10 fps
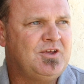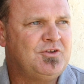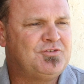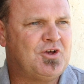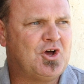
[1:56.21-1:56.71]

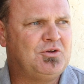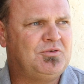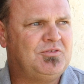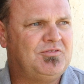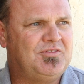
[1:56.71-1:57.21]
So
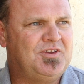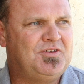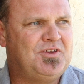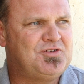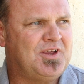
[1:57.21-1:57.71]

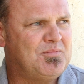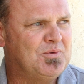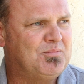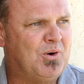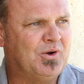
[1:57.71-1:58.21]
there's a couple
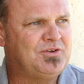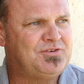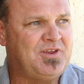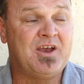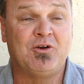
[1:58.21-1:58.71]
of points
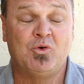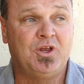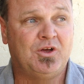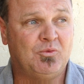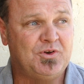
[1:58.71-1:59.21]
there, and
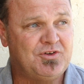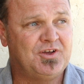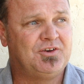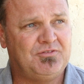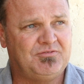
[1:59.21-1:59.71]
we don't